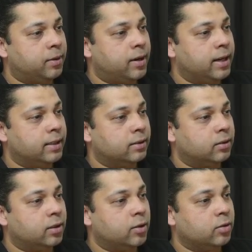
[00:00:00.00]
Right,
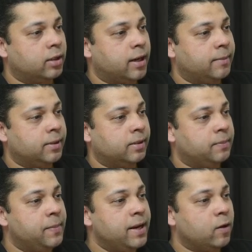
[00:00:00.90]
so the username
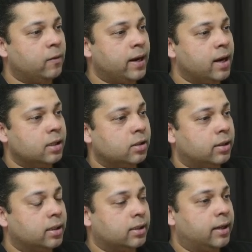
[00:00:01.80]
is me over here,
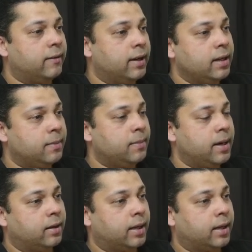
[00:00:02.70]
so it is giving me.